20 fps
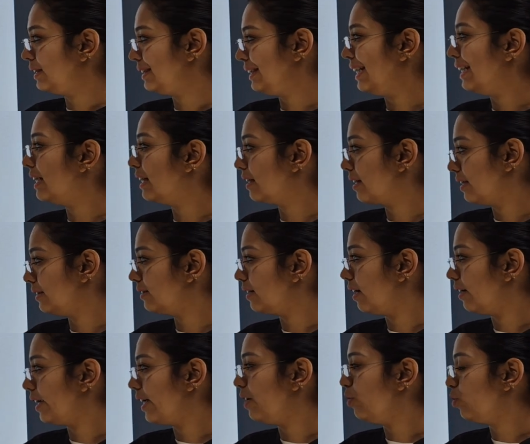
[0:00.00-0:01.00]
seen in the
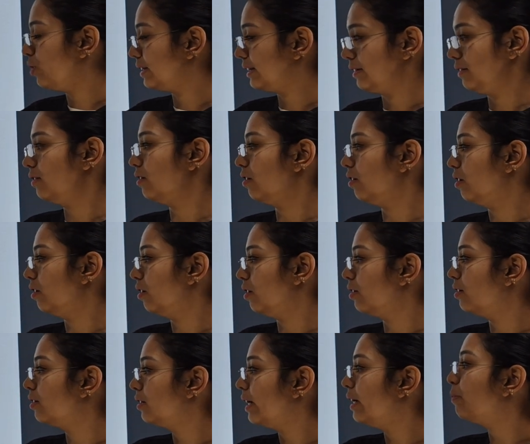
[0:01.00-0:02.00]
study was
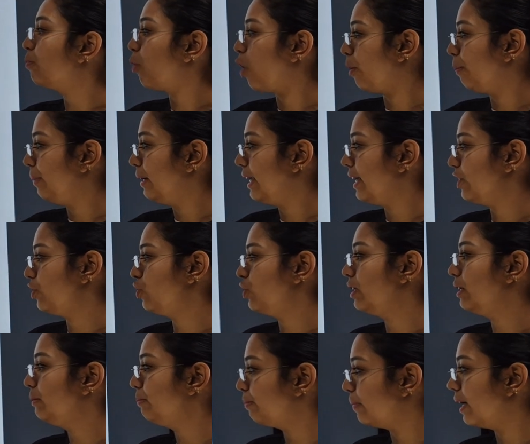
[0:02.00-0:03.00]
did
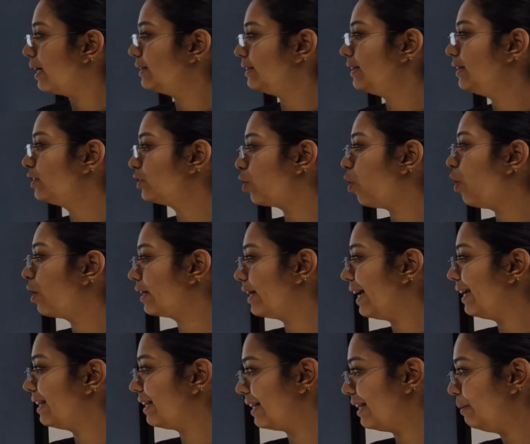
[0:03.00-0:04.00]
population persist or
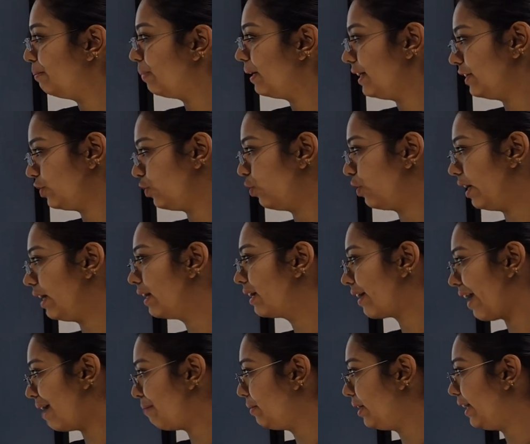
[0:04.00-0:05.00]
get replaced during
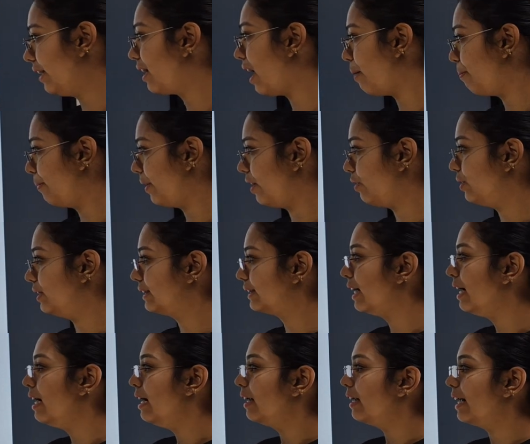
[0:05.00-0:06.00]
climatic upheavals
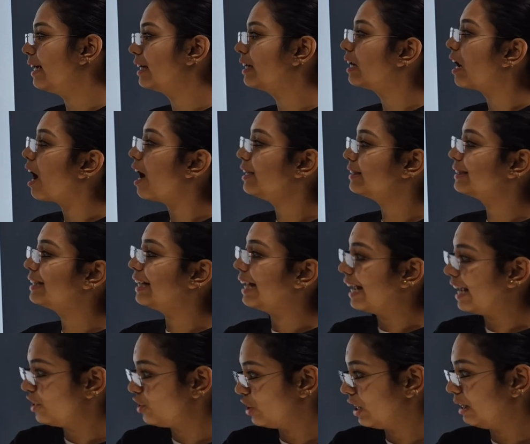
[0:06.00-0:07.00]
like last
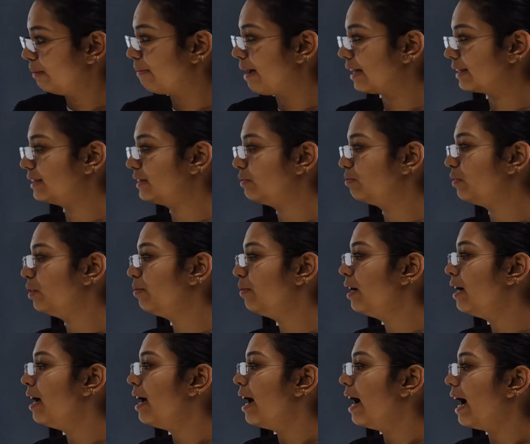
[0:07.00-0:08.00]
glacial maximum,
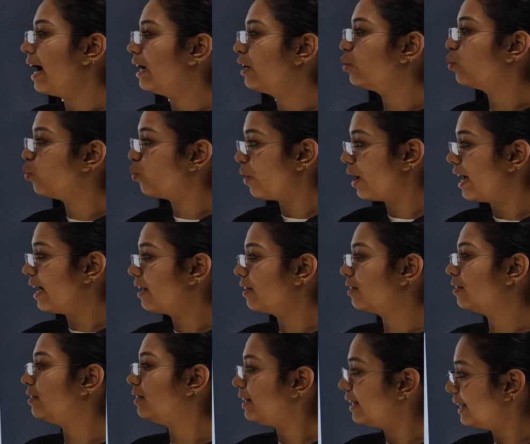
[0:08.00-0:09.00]
and
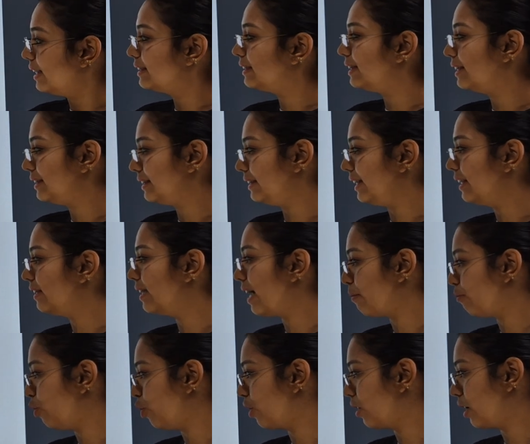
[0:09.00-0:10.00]
where these distinct
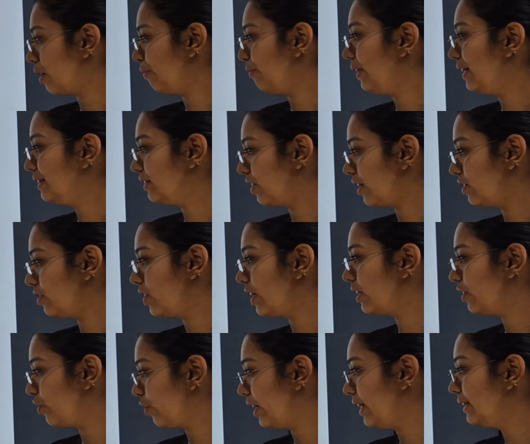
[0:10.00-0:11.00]
demographic
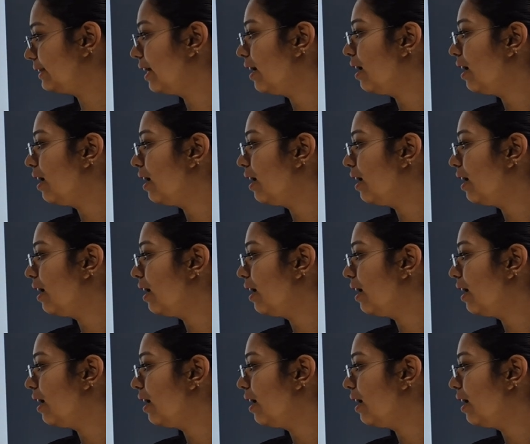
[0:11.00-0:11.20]
trajectories